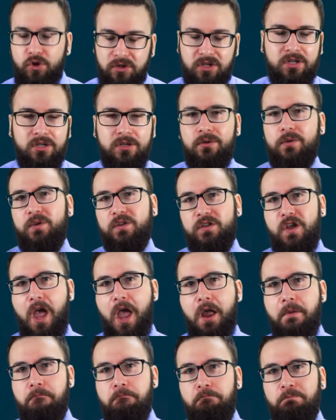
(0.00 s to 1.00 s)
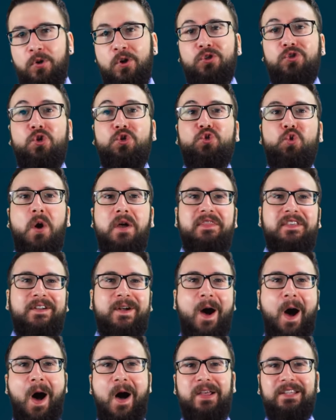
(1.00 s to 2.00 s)
you should do the same. So join the
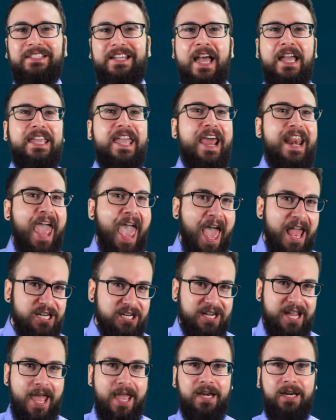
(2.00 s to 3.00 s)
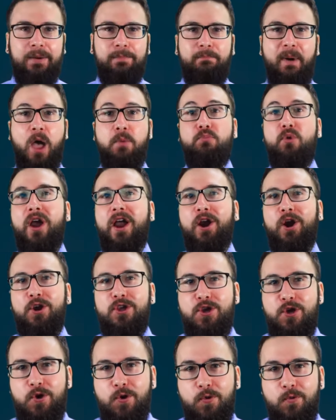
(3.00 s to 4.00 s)
cause. Get educated by
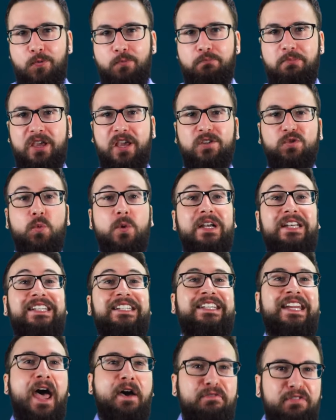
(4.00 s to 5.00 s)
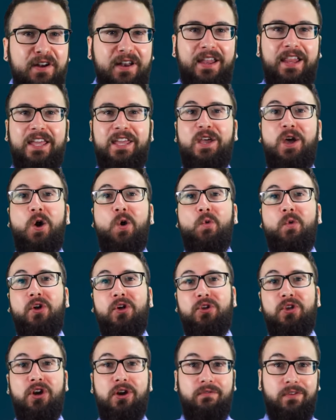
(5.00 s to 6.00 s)
PragerU, because we're definitely a
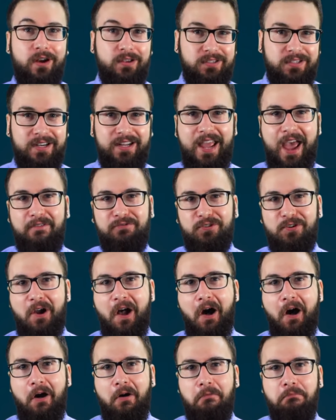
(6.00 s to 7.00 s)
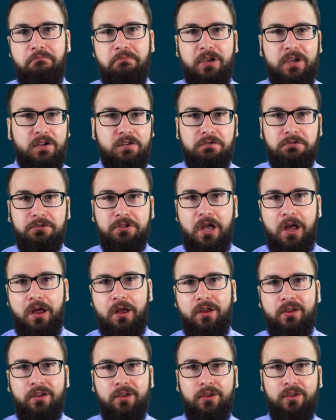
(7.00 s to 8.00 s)
real university after all, because,
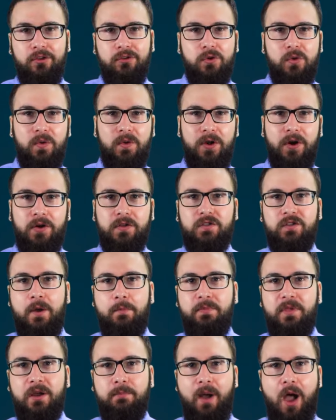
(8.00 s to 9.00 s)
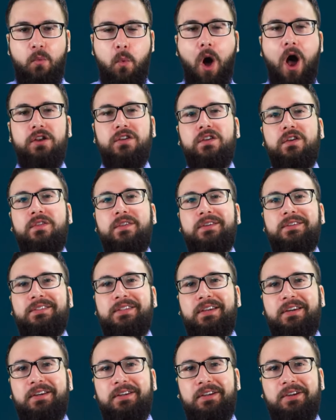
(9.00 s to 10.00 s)
uh, you learned something by watching this,
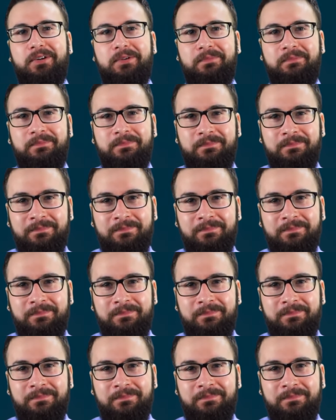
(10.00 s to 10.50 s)
didn't you?